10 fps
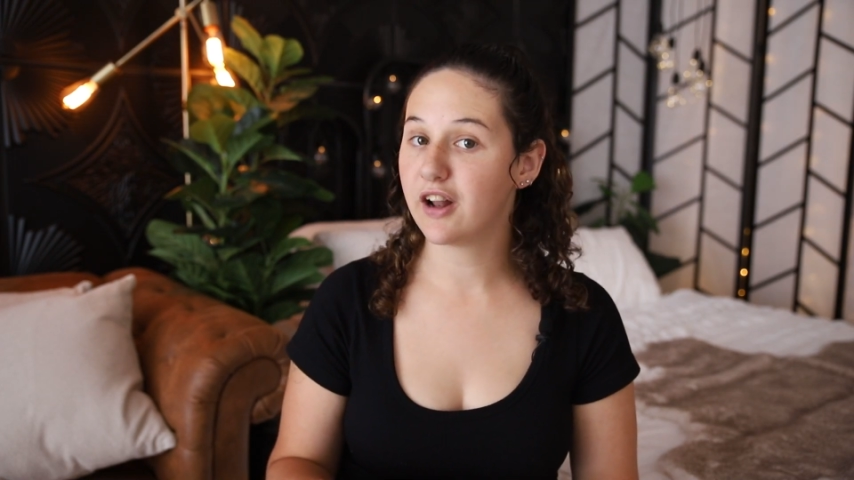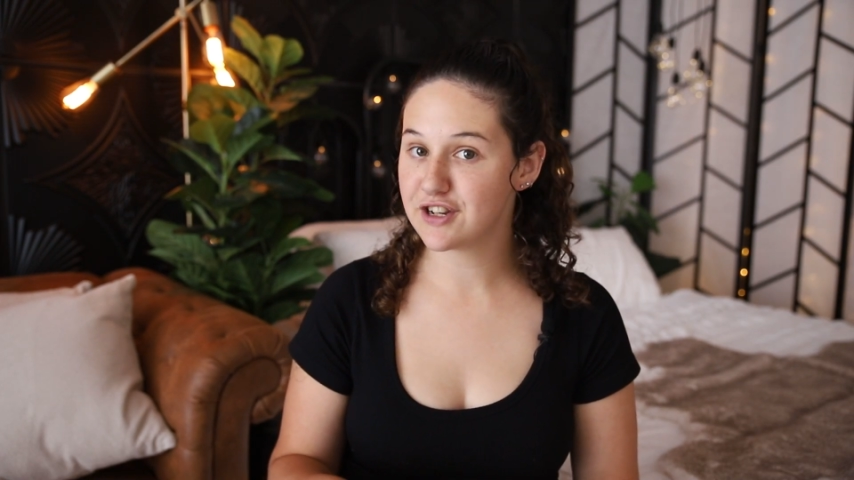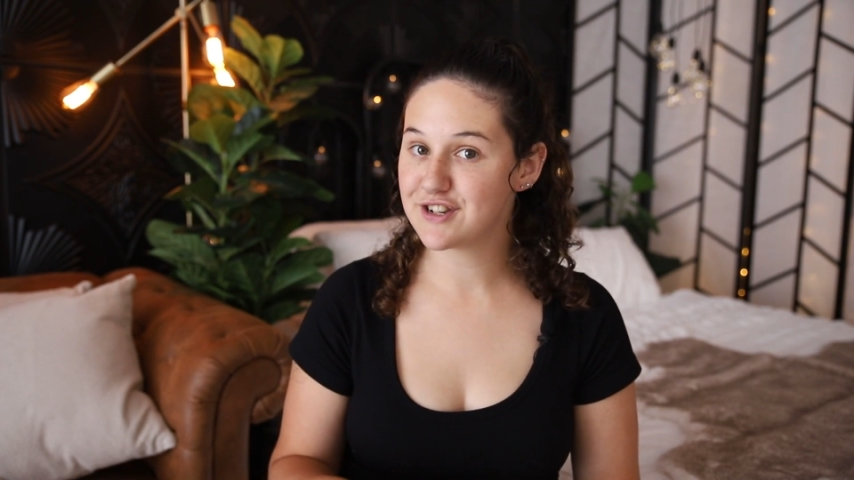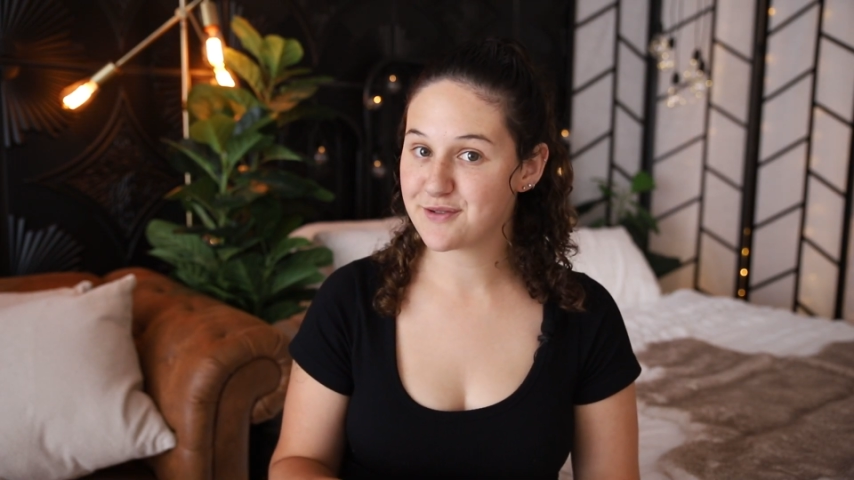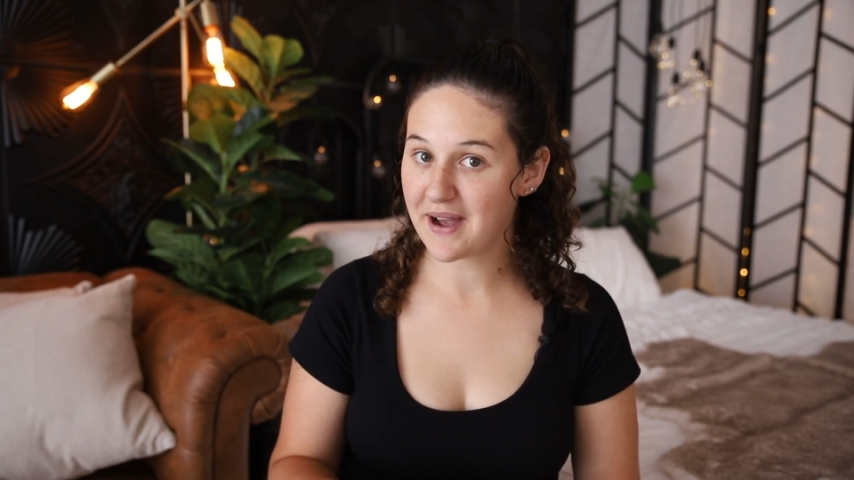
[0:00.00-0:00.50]

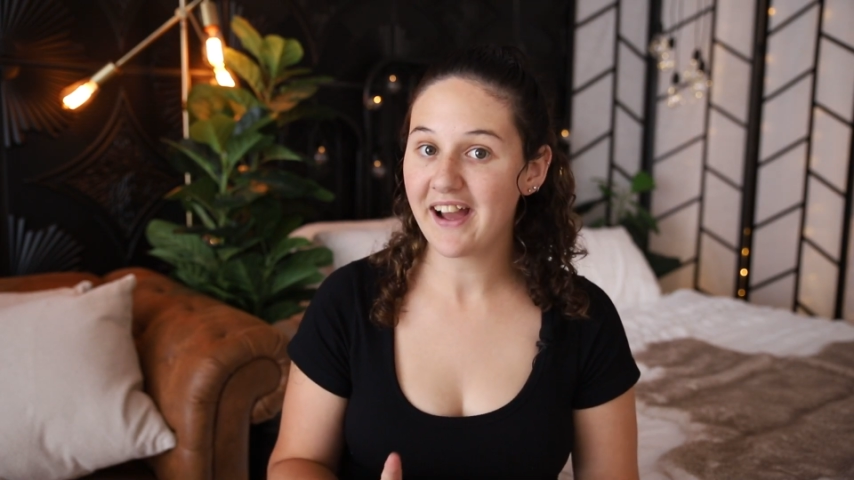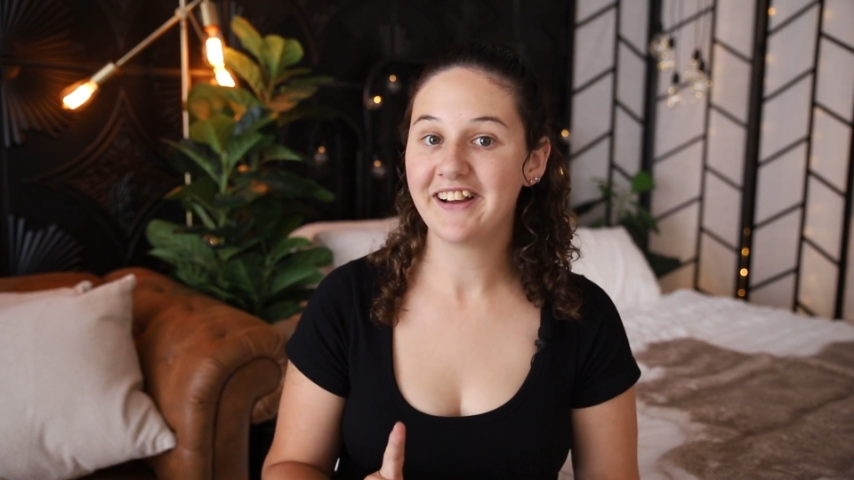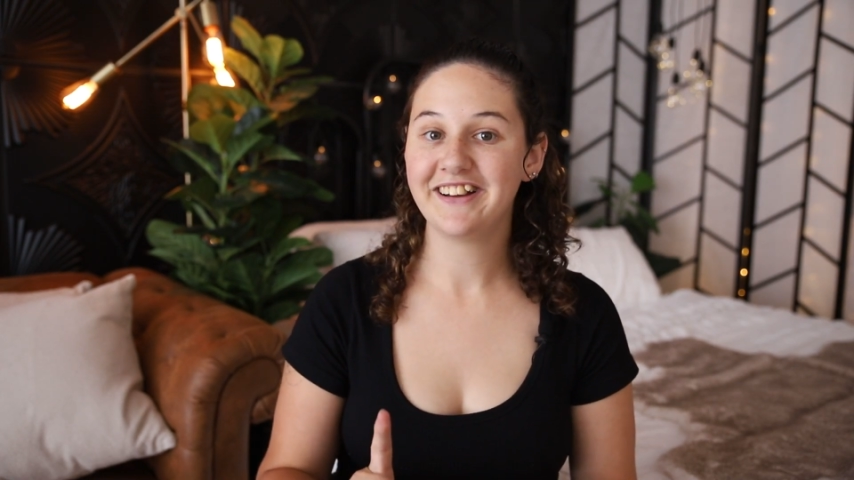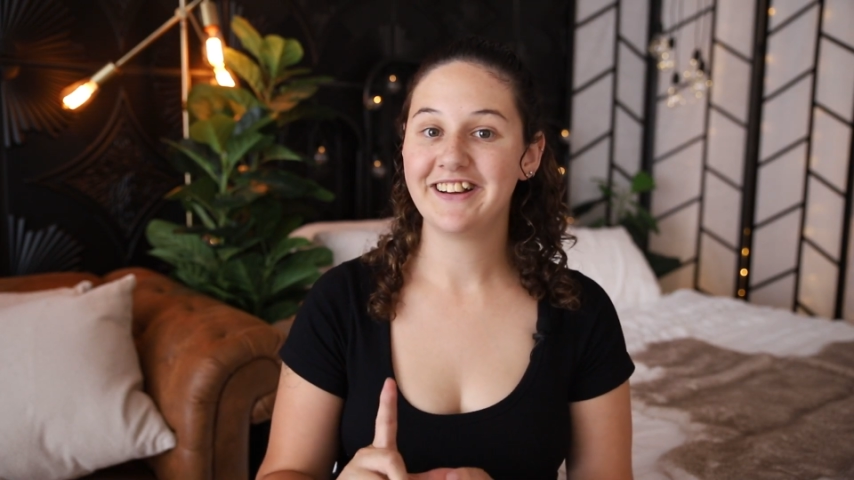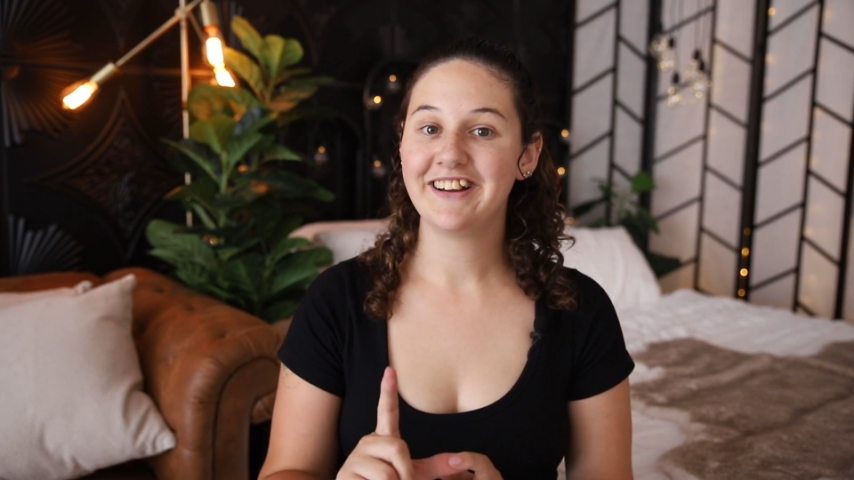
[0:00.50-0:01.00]
underwear,
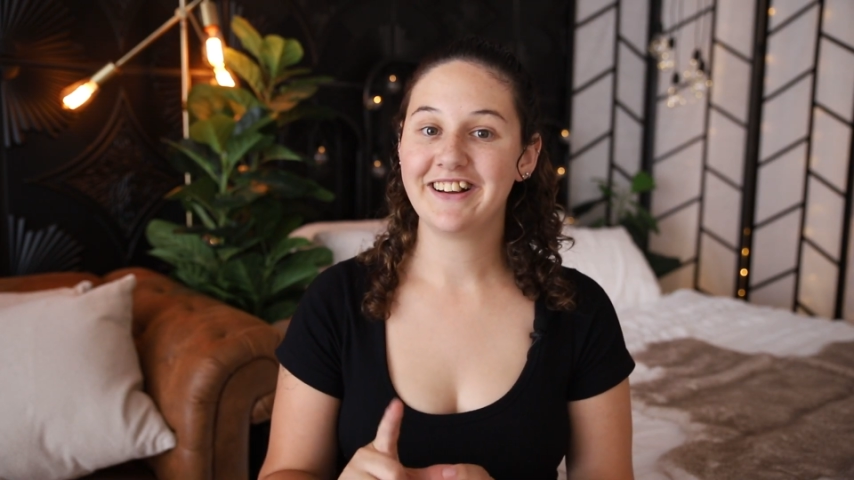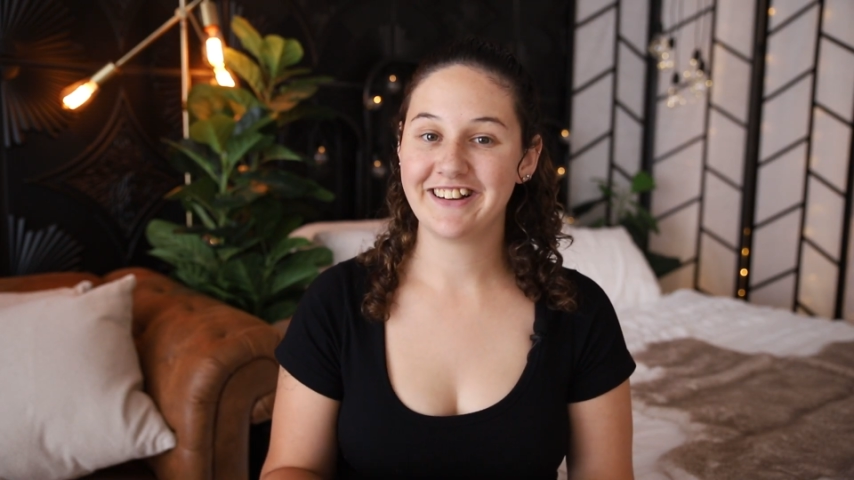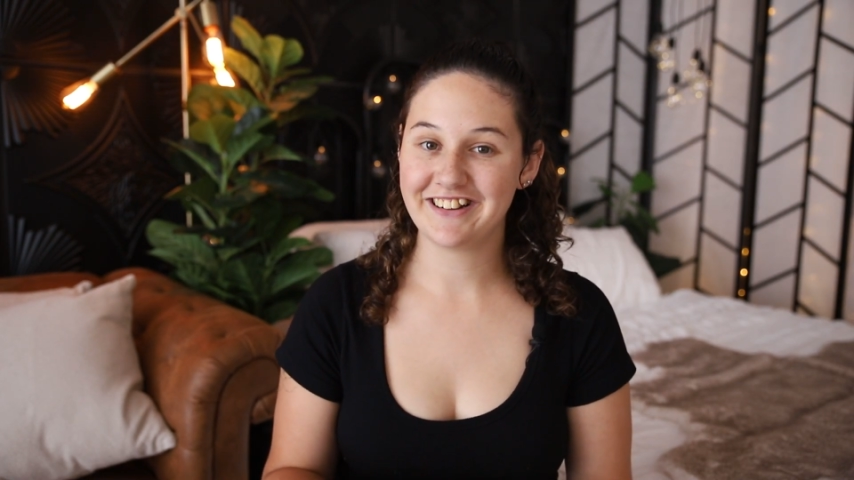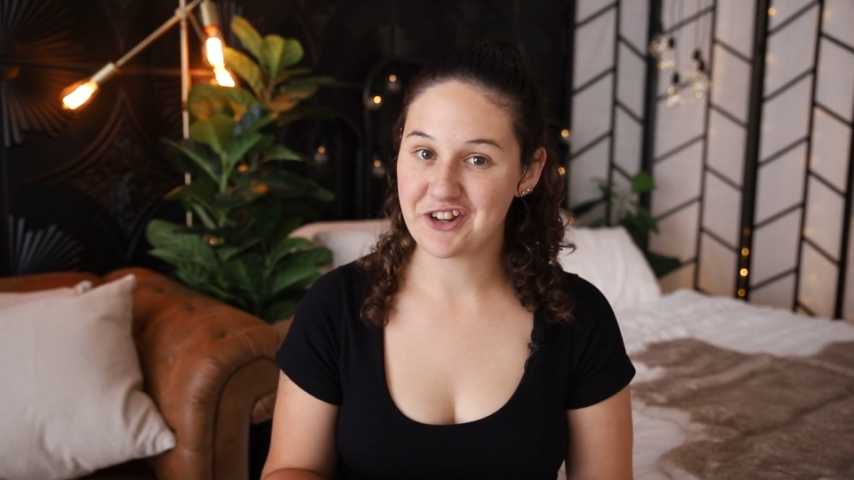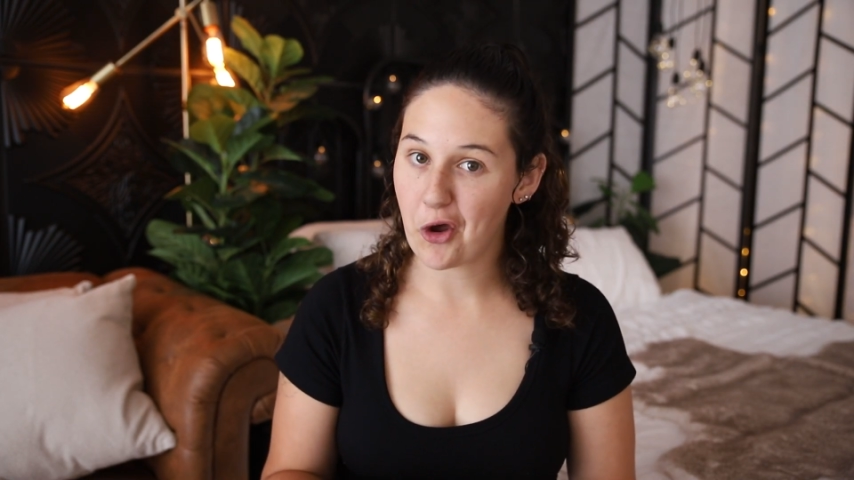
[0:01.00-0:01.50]

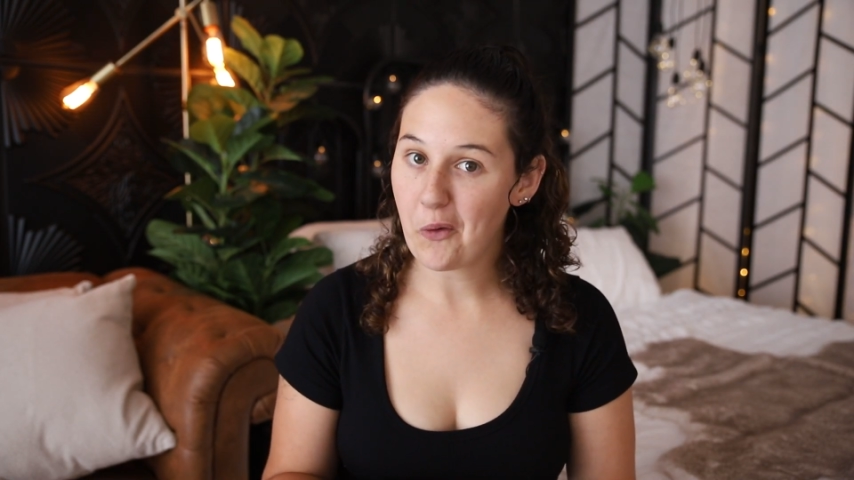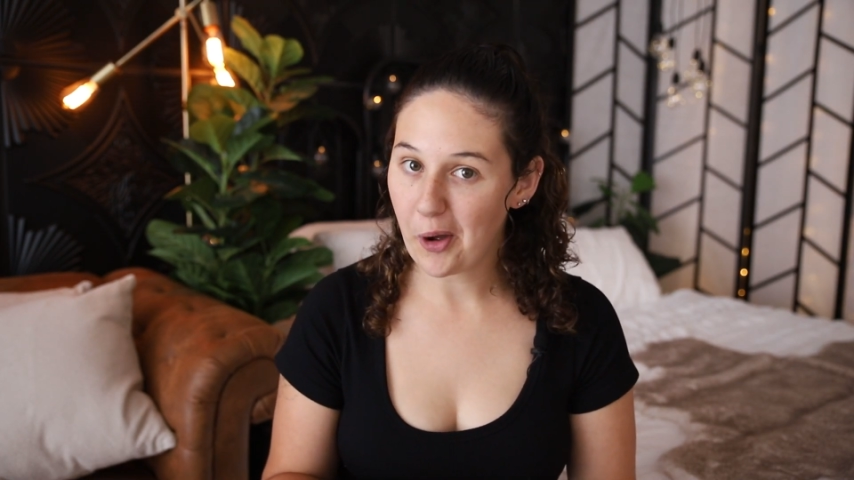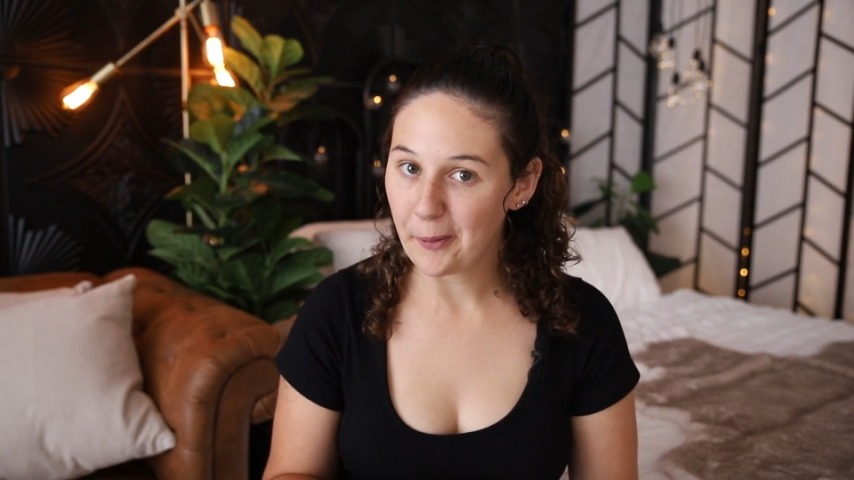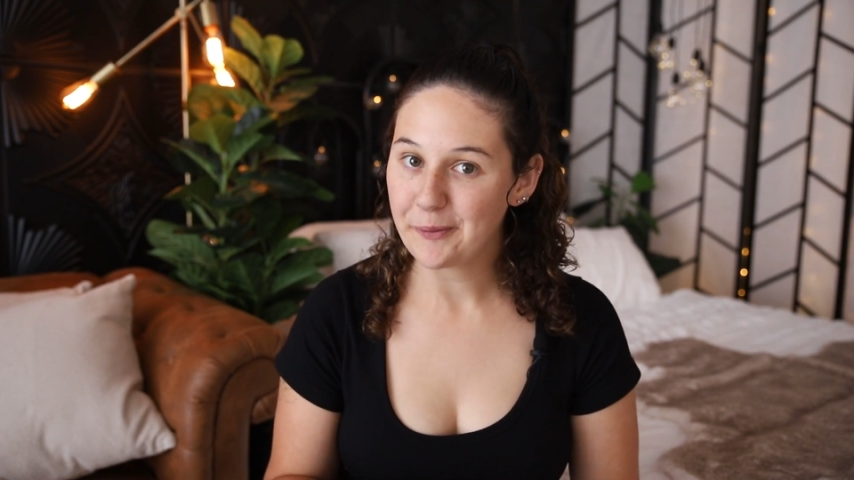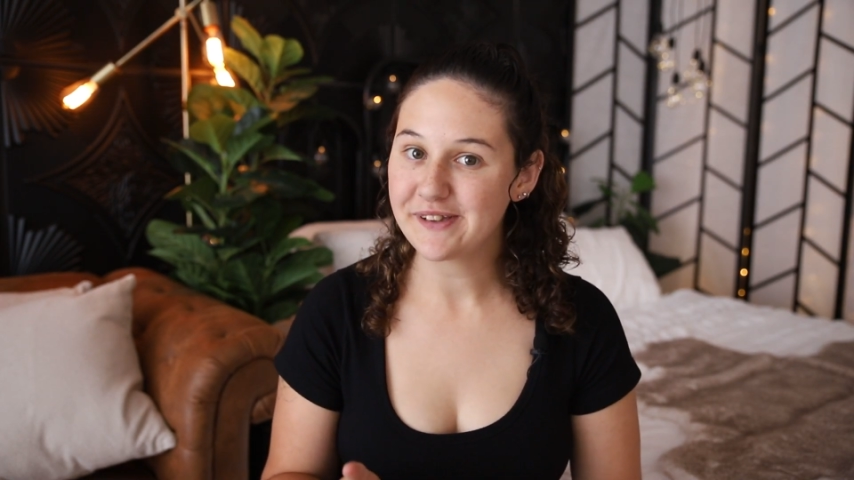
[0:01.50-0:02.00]
no
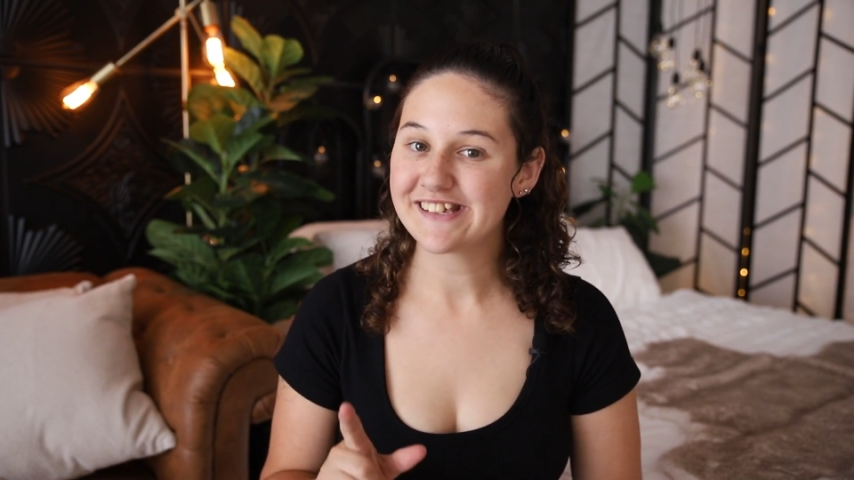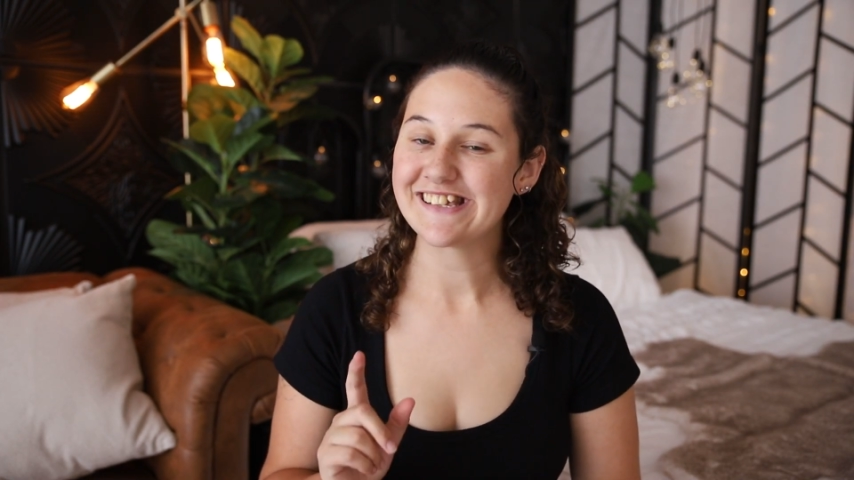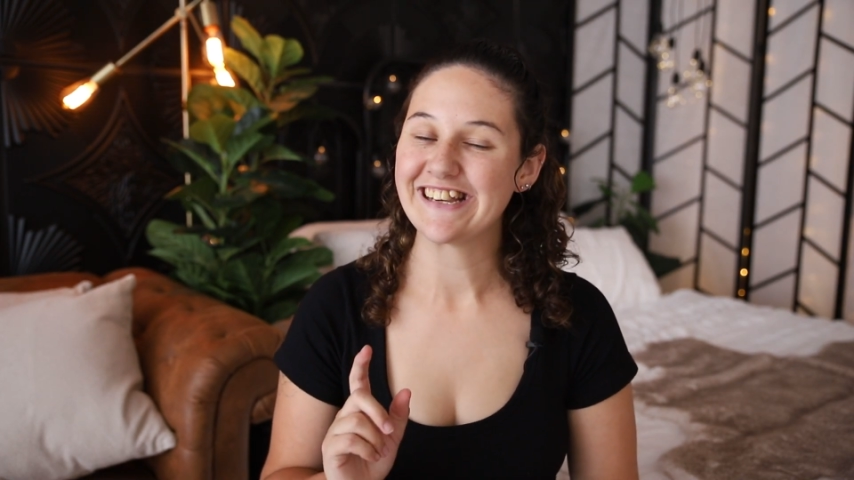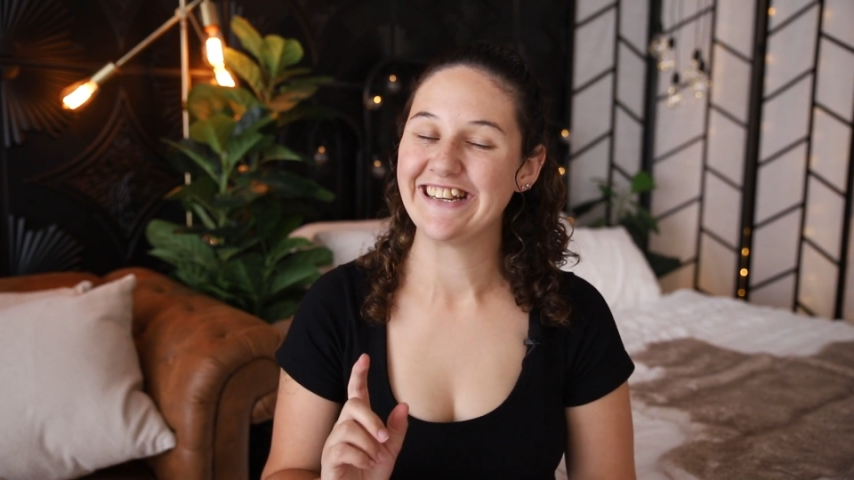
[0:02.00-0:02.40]
holes,